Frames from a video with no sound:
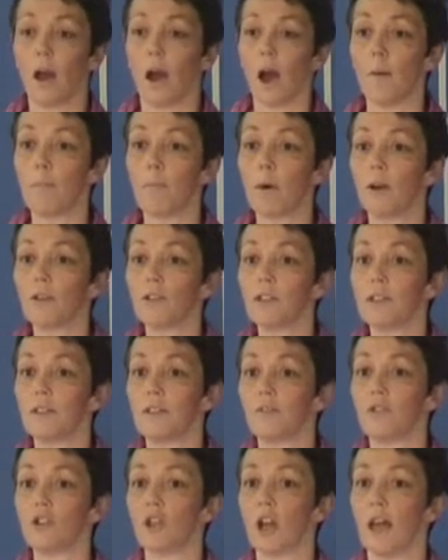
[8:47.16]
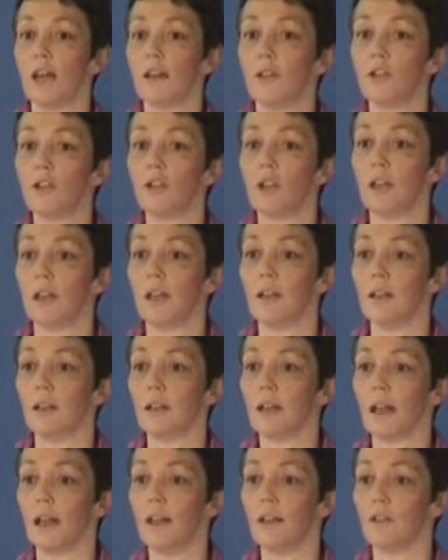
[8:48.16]
A positive change
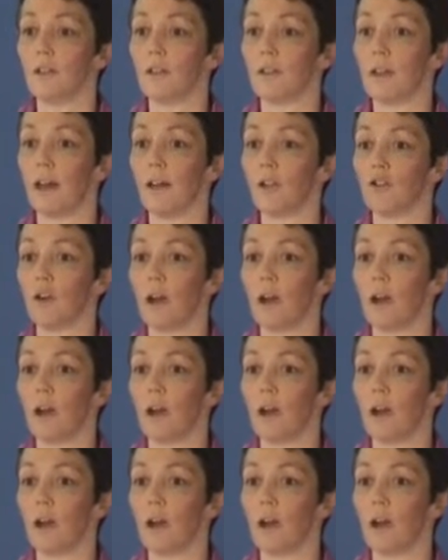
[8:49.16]
indicates that that